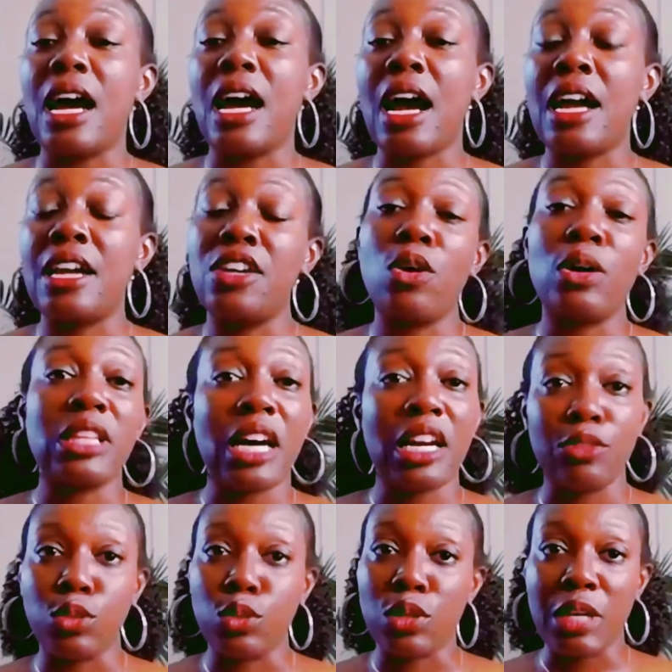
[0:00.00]
I know a lot
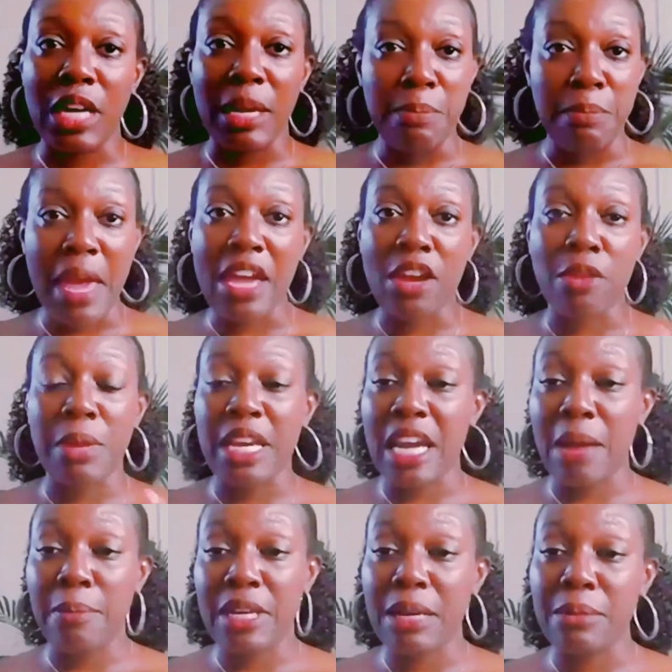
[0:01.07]
of you may or may
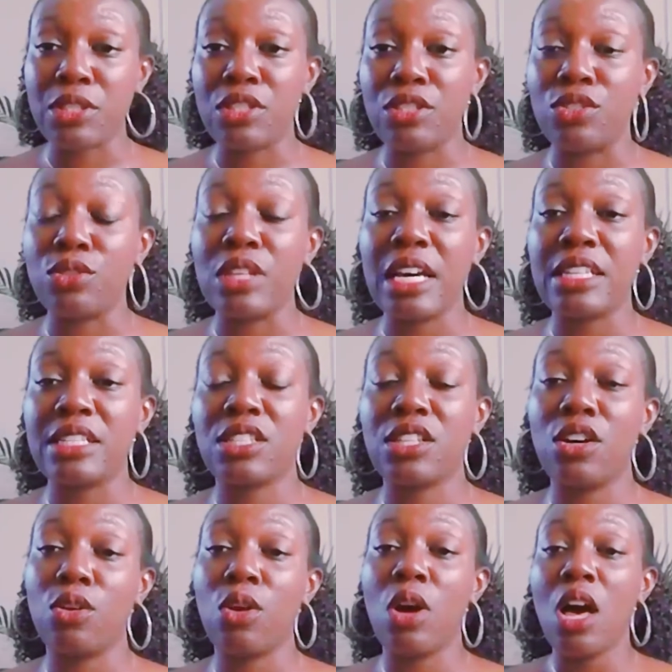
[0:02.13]
not be able to do that.
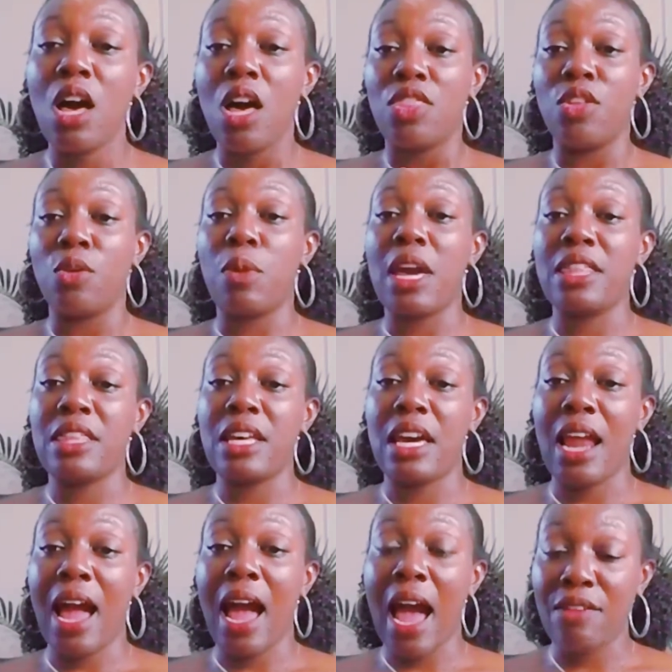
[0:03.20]
So the way
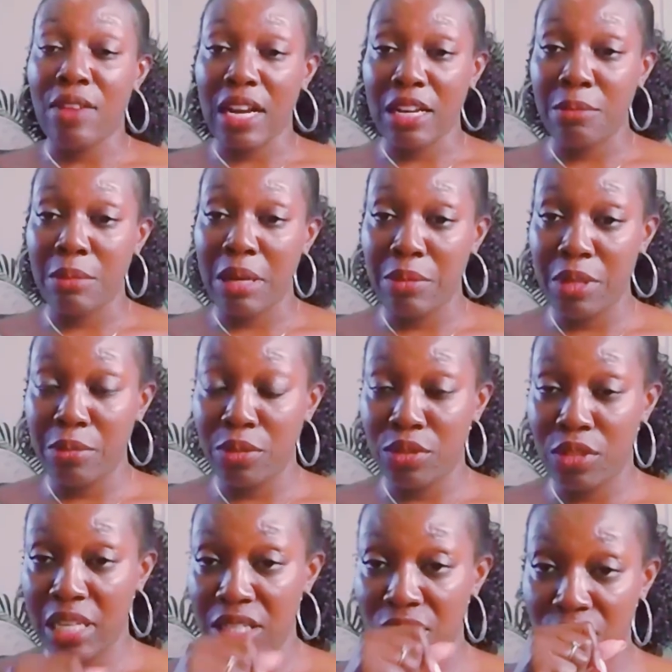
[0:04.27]
that I recommend people
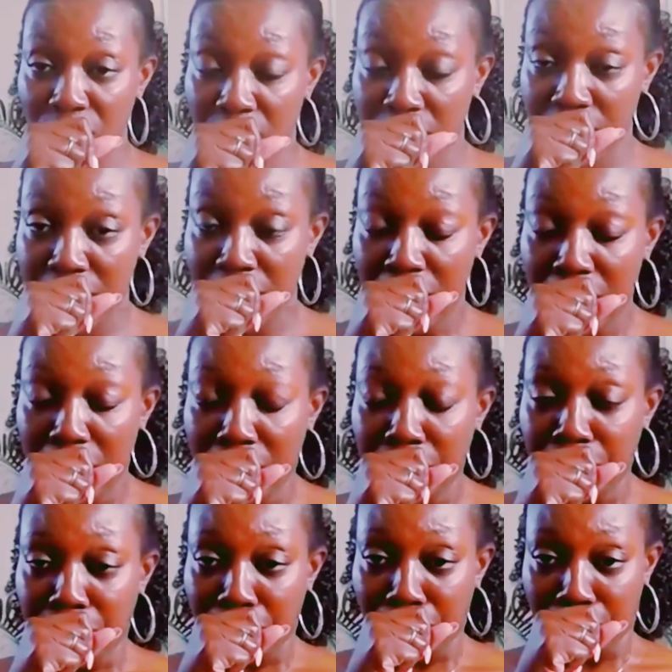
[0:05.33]
get started,
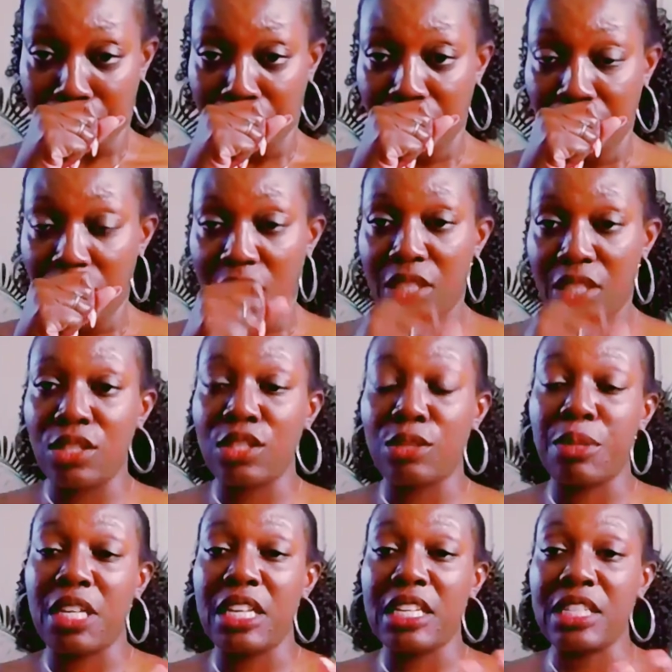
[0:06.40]
excuse
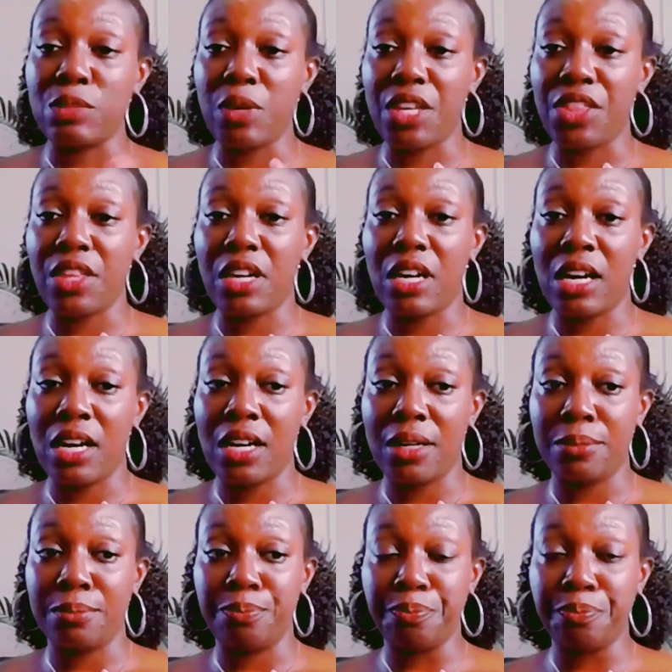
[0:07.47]
me, is with
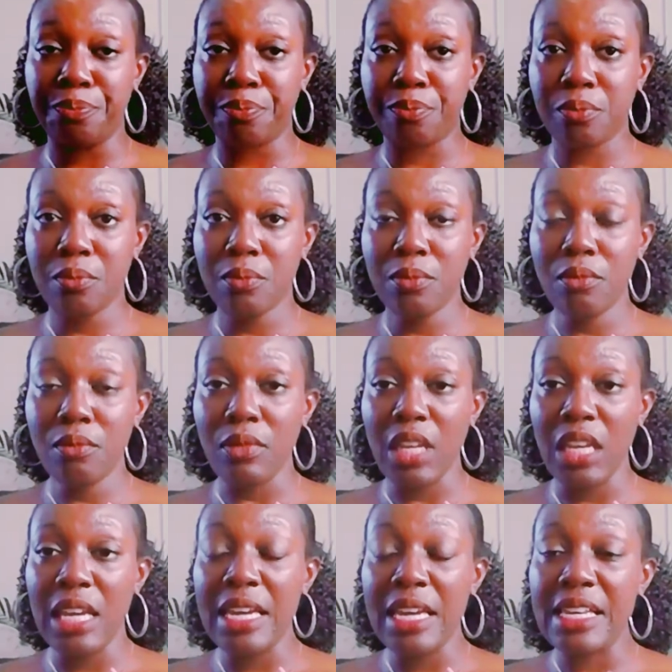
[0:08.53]
um,
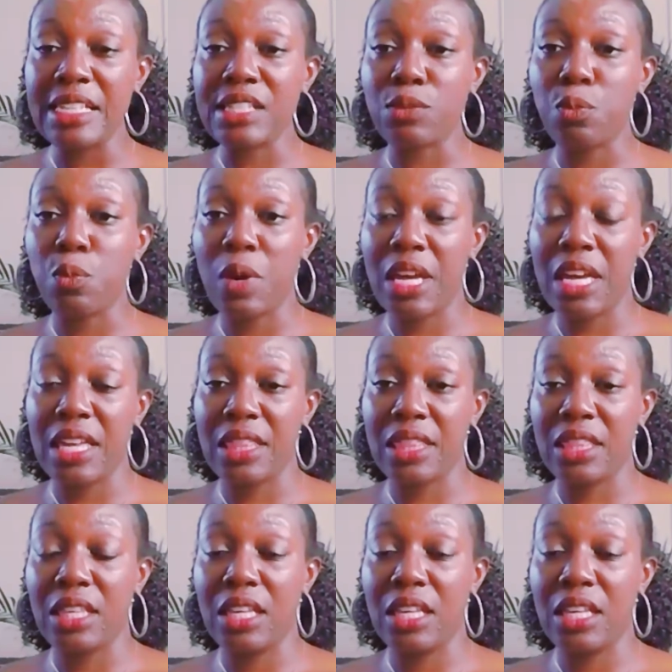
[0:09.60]
is with